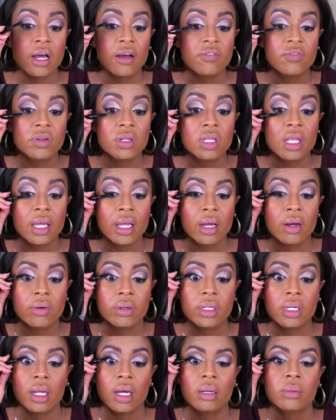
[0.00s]
I feel like I
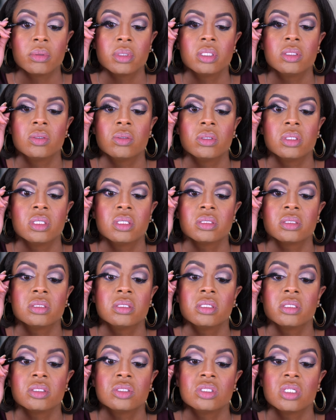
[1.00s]
would not be doing this
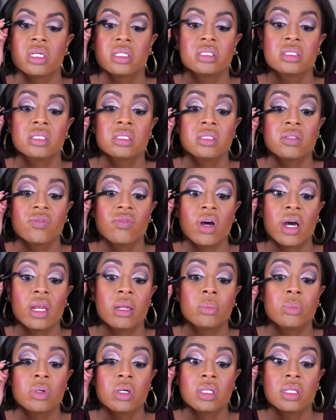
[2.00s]
look justice if I
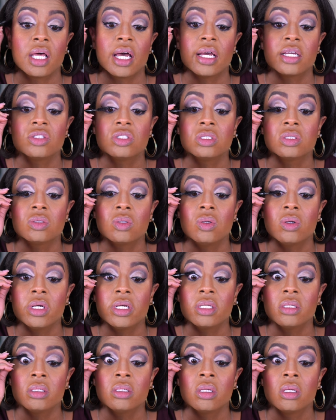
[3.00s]
didn't put lashes
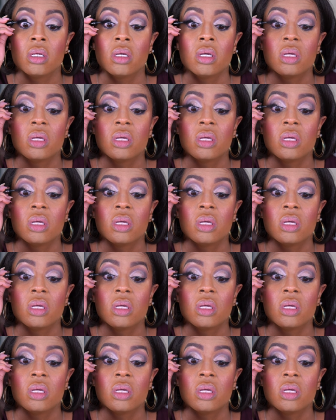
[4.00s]
on.